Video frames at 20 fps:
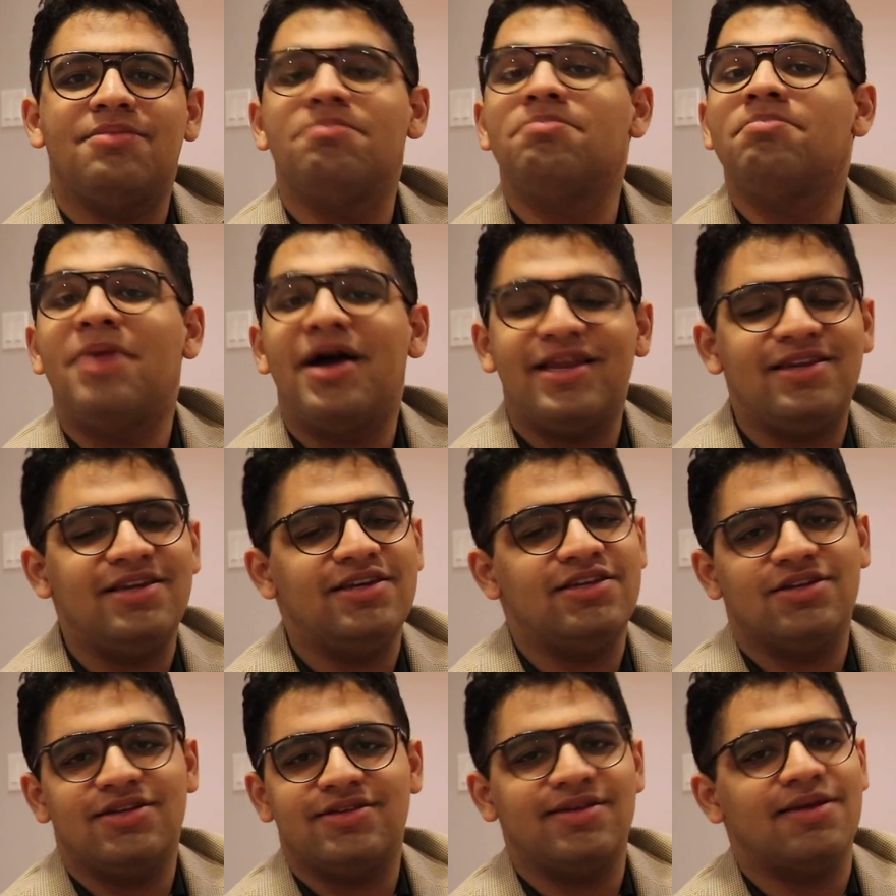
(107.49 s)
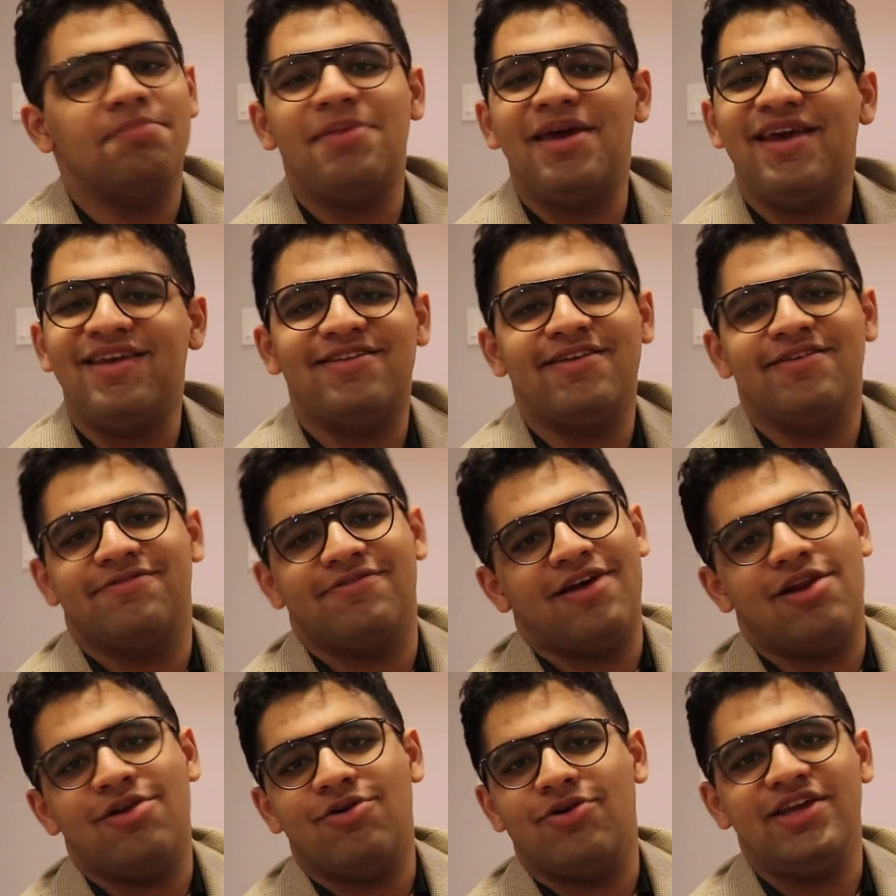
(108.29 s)
my teacher is an amazing
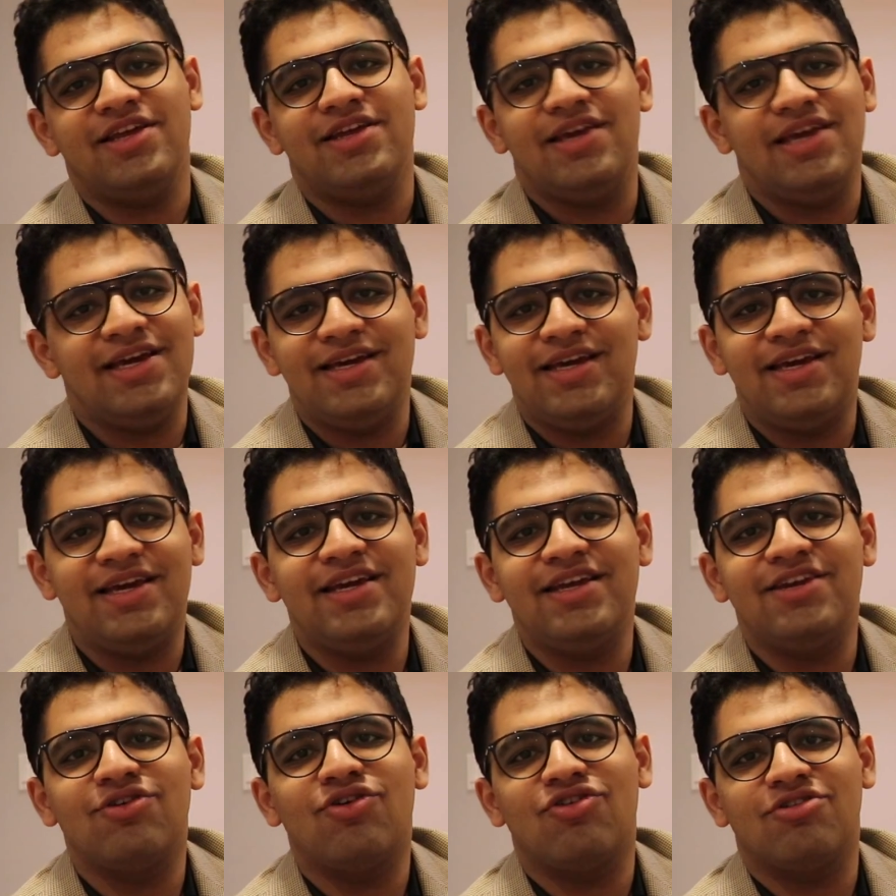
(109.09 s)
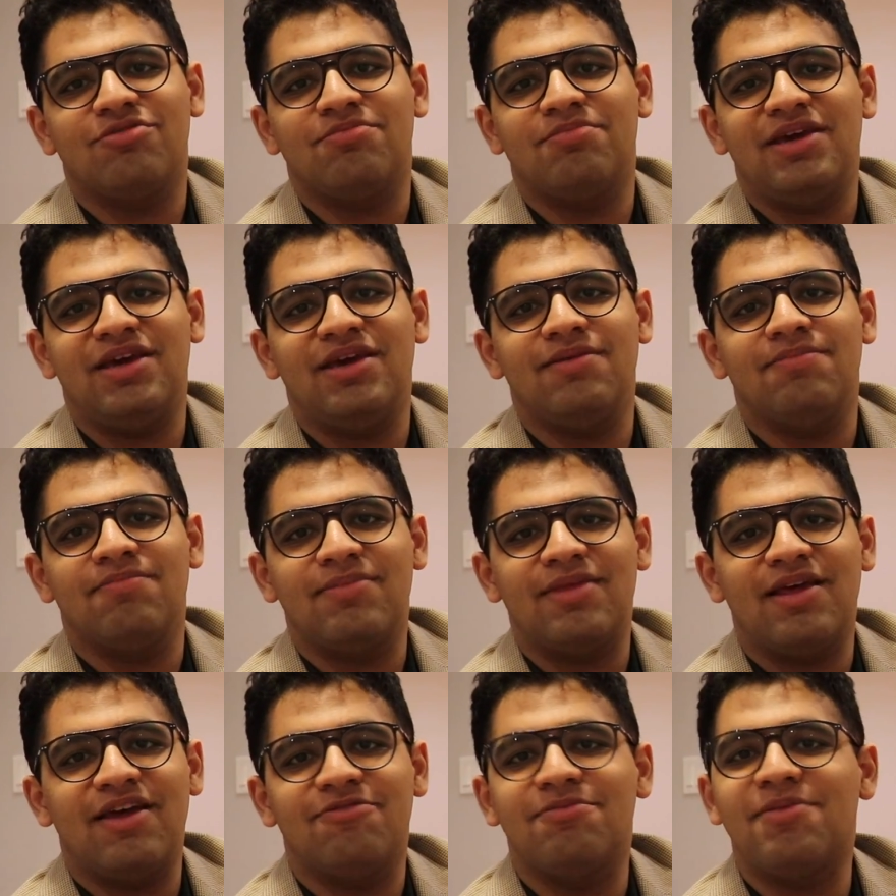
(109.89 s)
fellow. He taught me
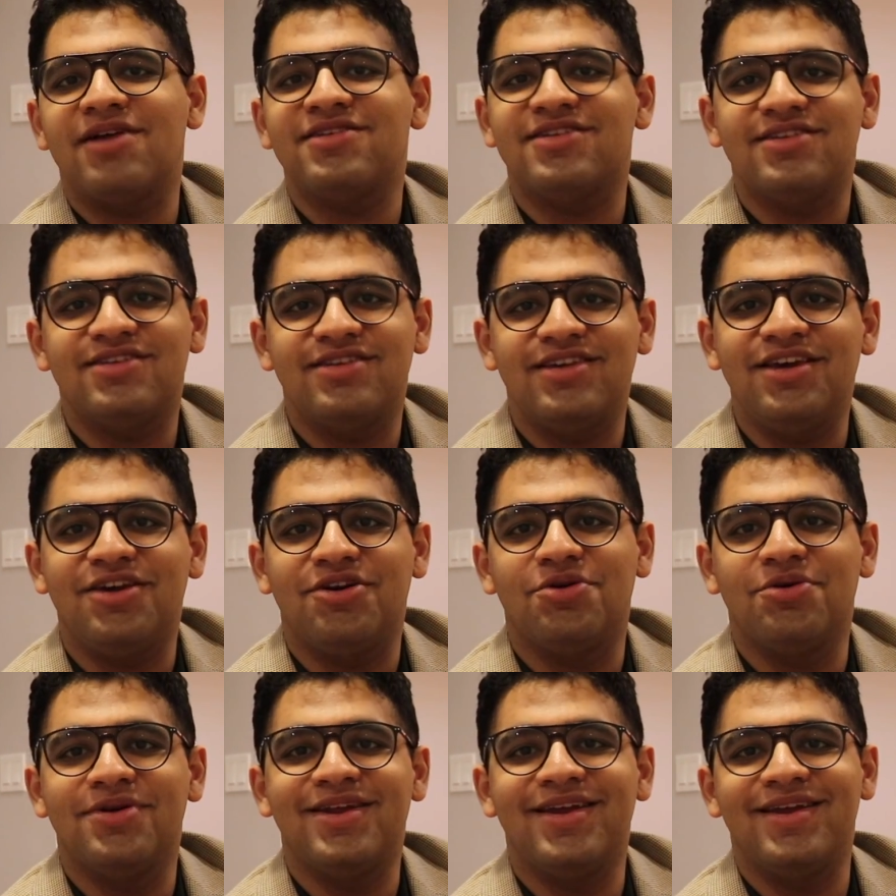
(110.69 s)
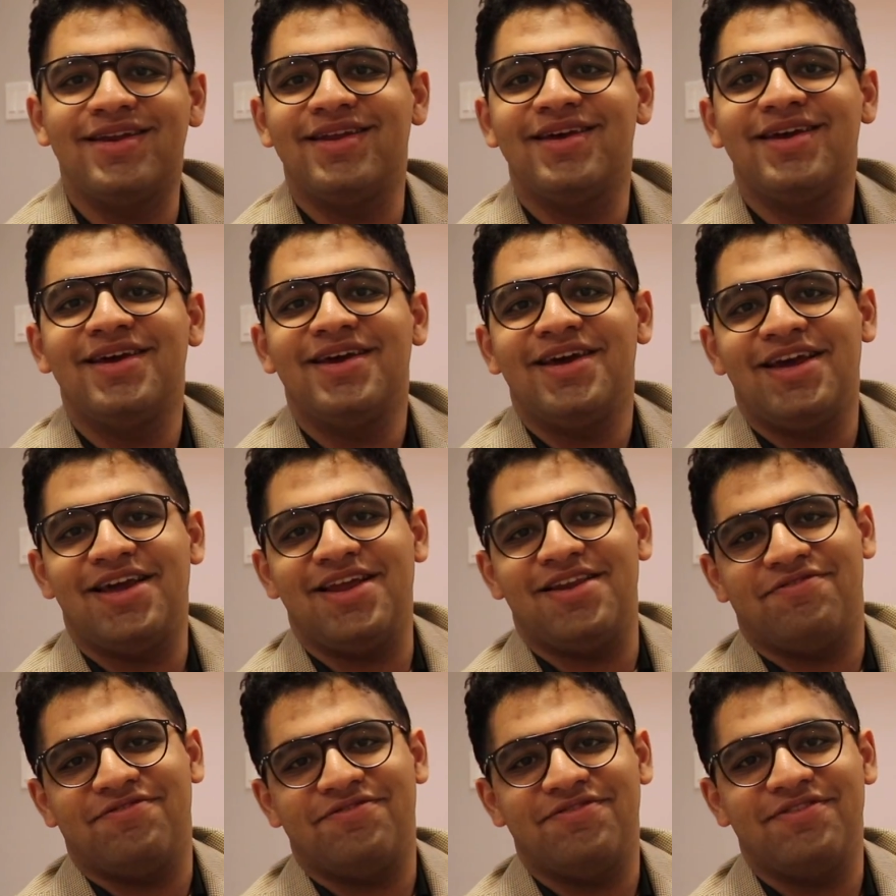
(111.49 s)
as much as he could in
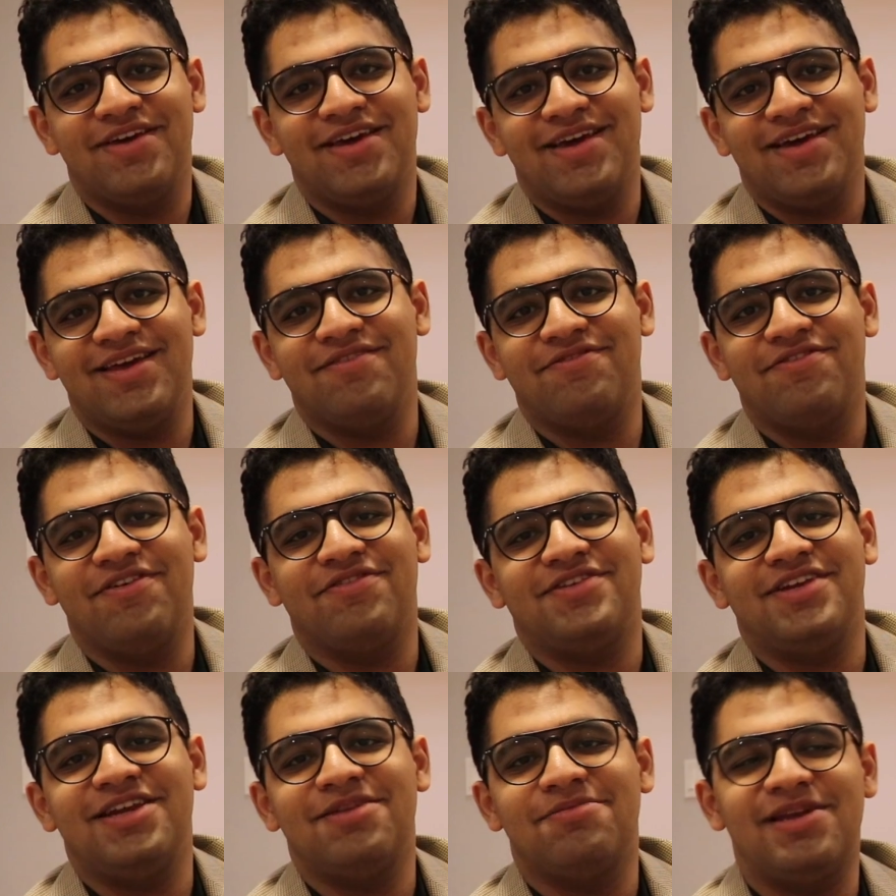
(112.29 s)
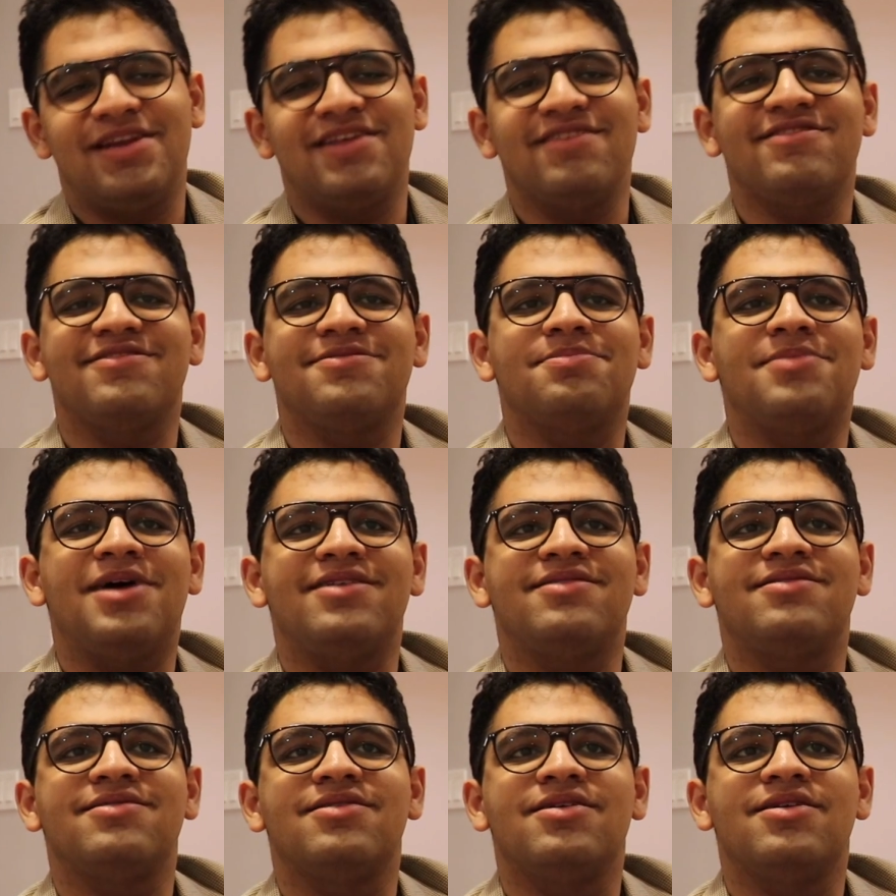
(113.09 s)
15 minutes.
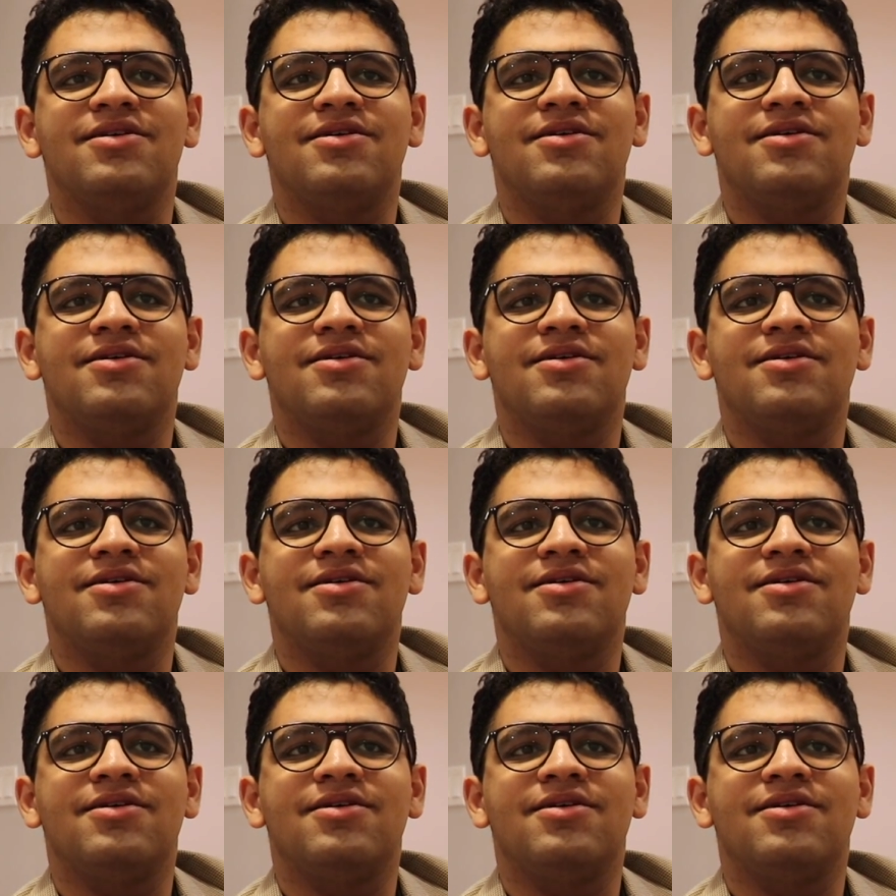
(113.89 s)
But